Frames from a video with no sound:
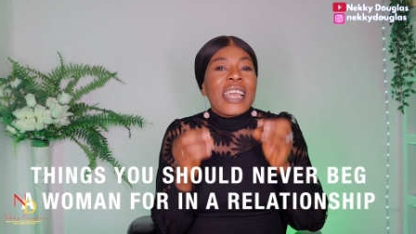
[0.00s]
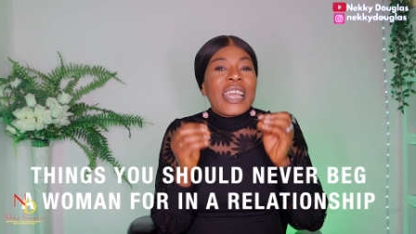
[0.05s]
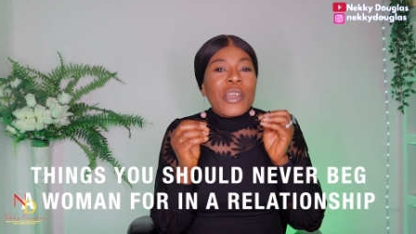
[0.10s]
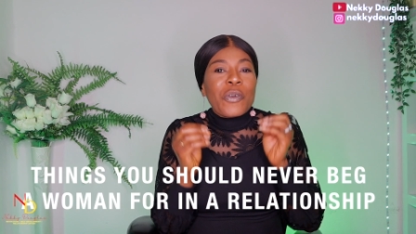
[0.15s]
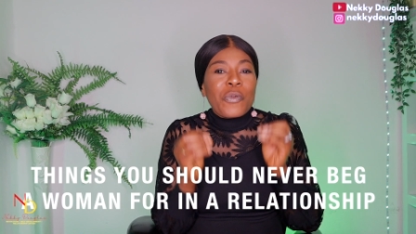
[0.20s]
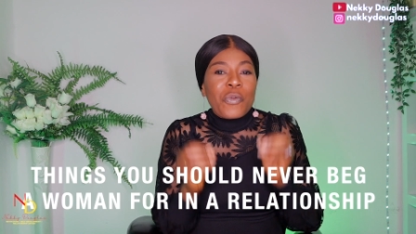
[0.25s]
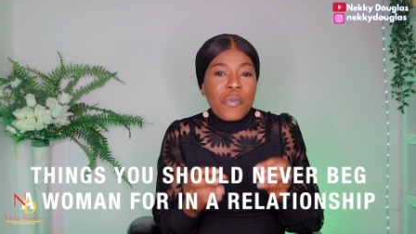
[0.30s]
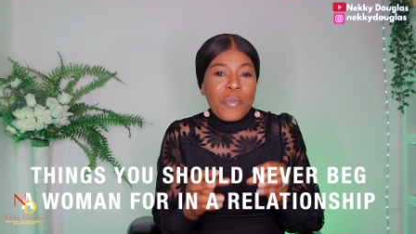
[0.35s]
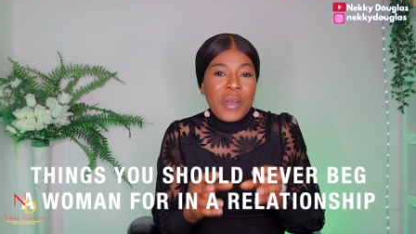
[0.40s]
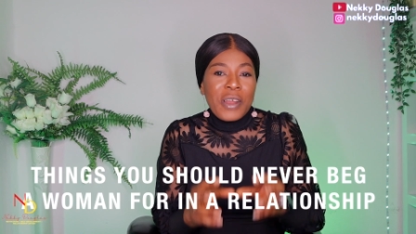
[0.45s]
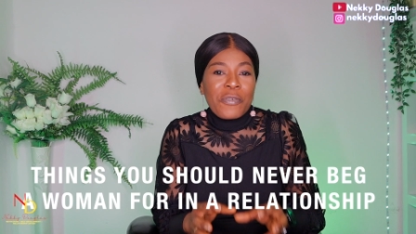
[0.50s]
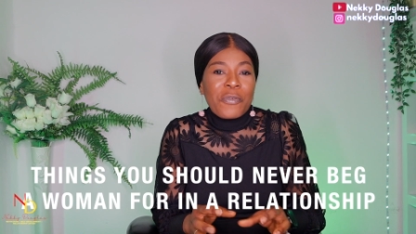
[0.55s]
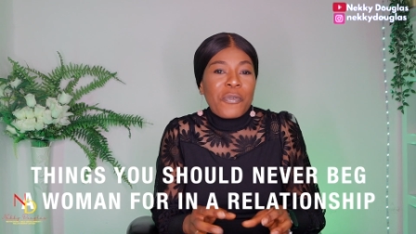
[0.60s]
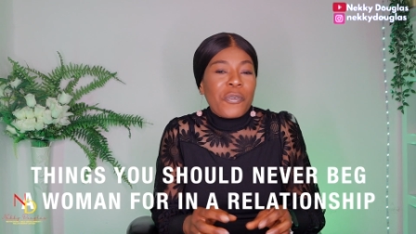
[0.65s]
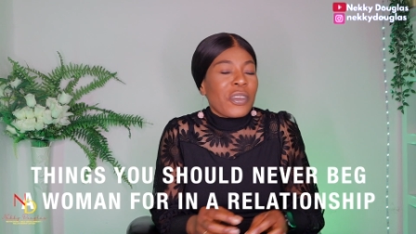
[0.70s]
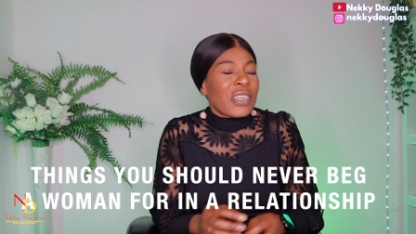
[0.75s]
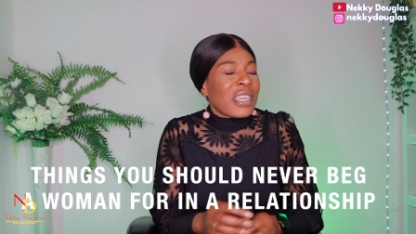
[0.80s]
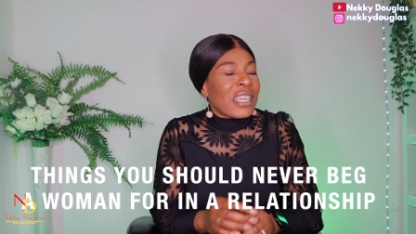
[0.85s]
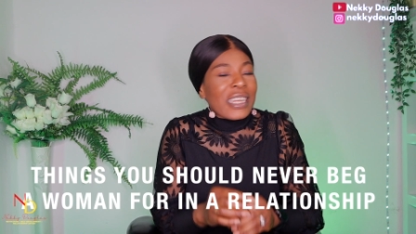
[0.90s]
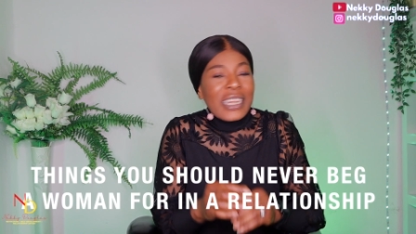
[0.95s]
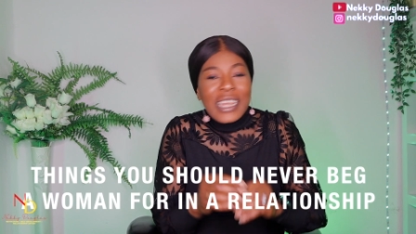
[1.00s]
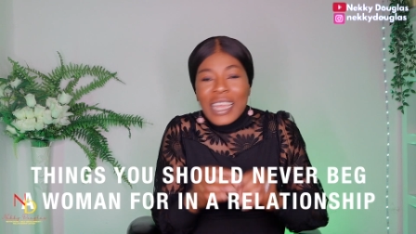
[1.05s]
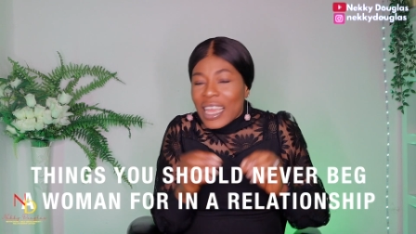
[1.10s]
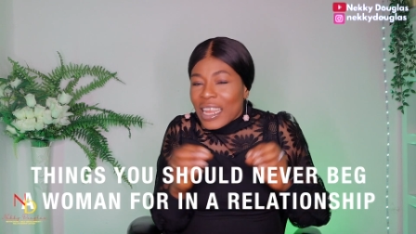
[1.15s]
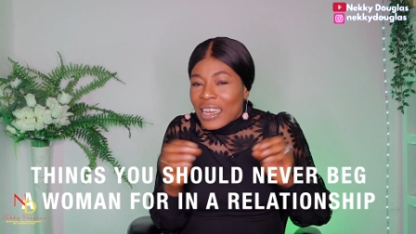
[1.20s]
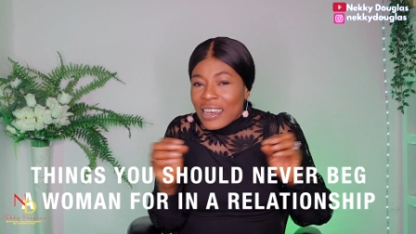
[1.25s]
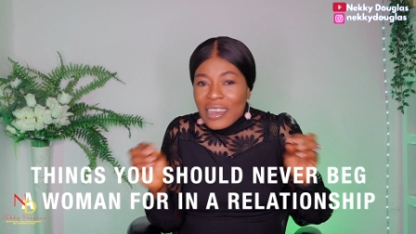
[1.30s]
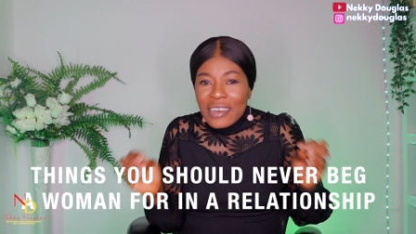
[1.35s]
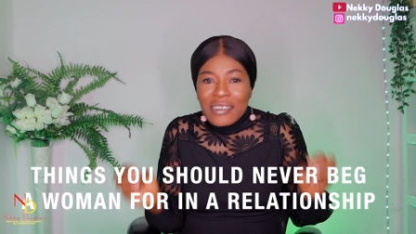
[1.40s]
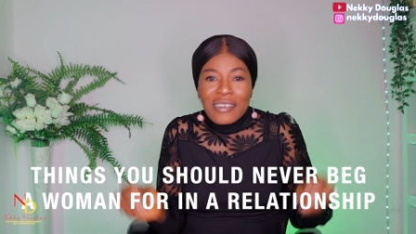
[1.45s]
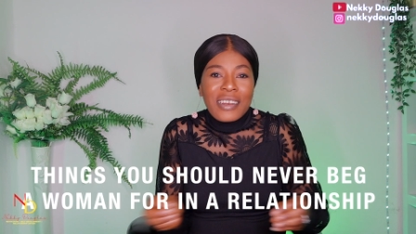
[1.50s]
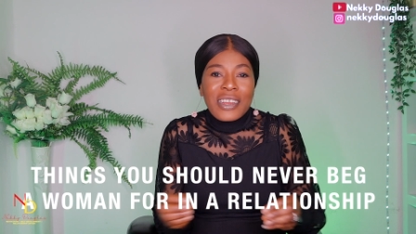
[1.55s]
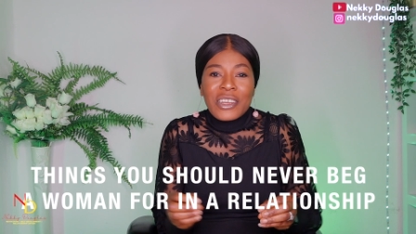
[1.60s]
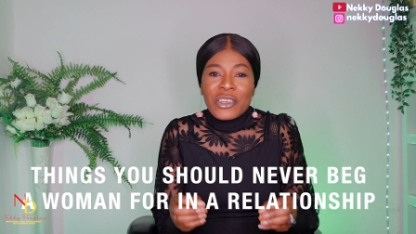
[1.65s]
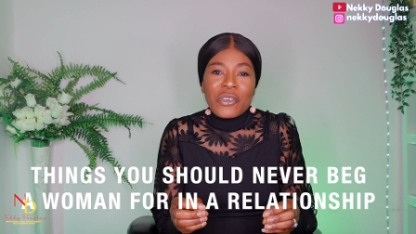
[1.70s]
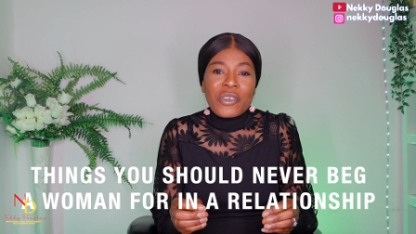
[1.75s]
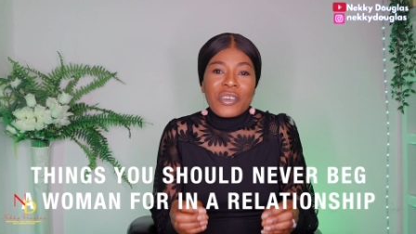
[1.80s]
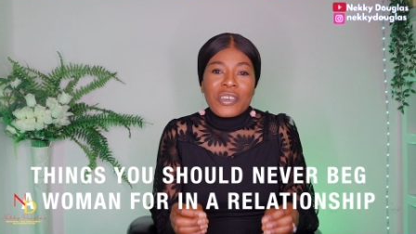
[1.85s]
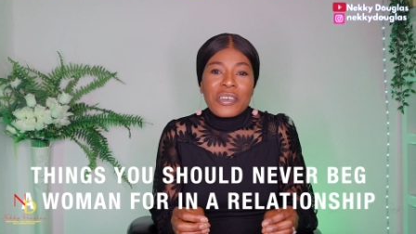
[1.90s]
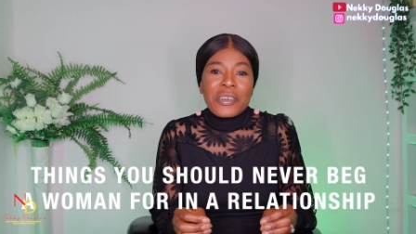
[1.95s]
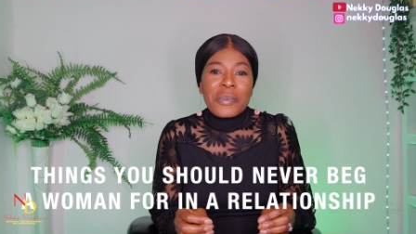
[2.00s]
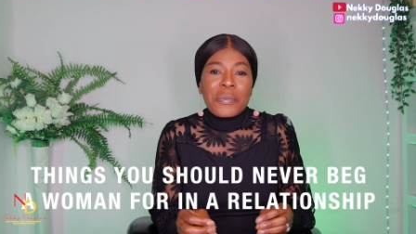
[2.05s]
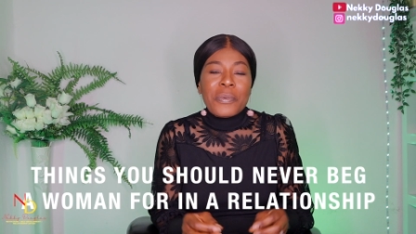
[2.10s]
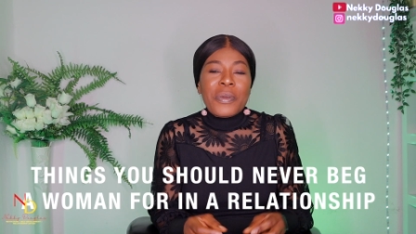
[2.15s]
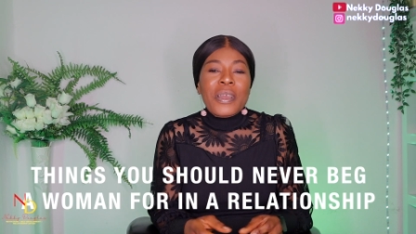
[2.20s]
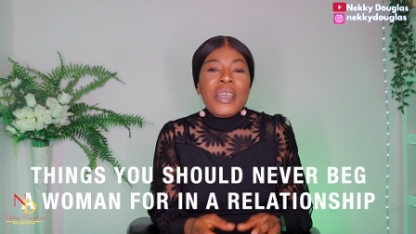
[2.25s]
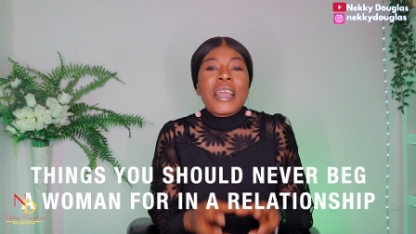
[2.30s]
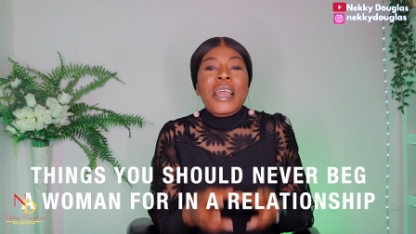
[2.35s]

a woman for in any relationship.